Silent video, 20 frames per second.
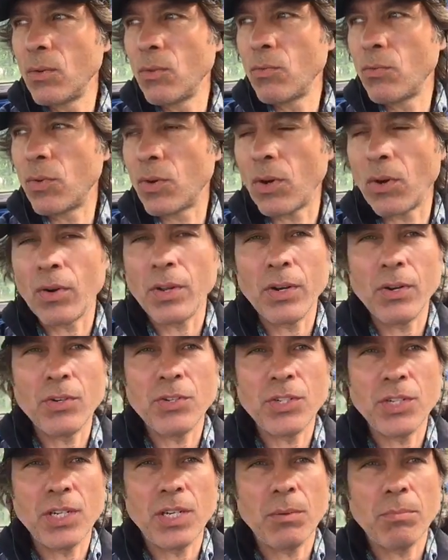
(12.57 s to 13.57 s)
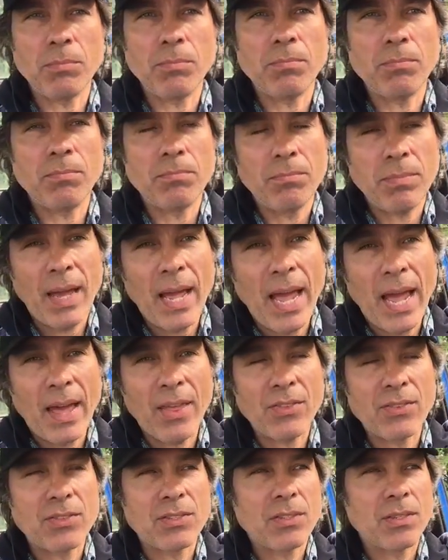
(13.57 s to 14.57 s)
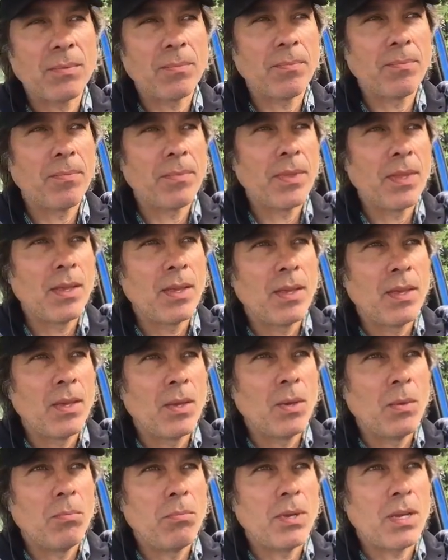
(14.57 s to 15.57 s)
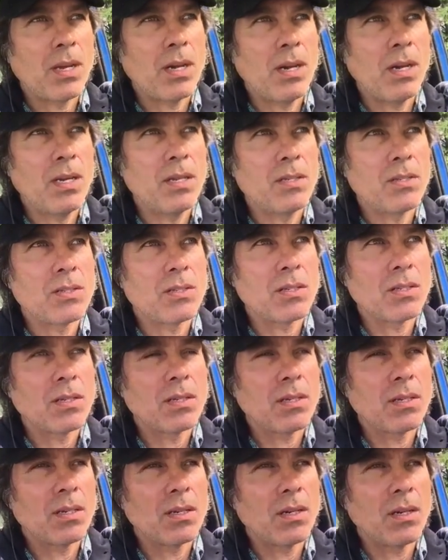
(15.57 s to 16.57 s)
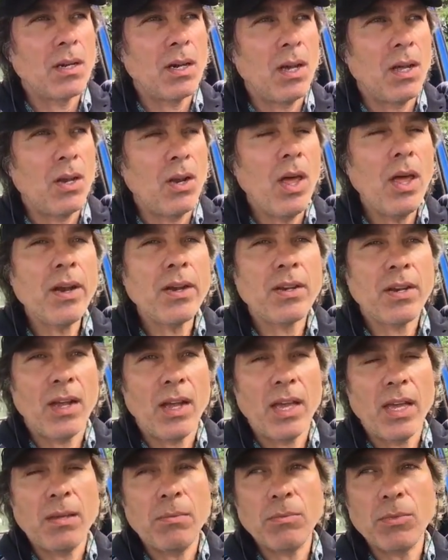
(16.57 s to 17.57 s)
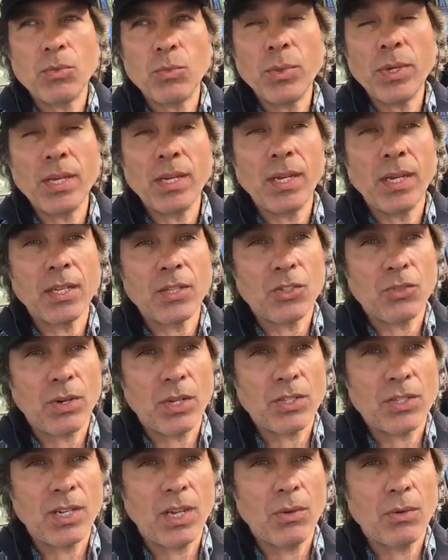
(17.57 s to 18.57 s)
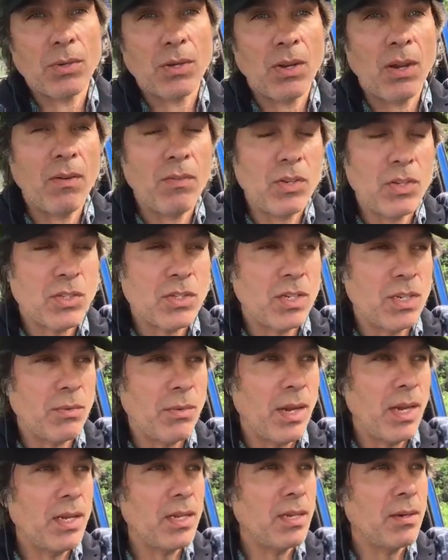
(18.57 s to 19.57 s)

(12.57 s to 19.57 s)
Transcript: for our inner genie paths because a lot of times we can get stressed out, obviously, right?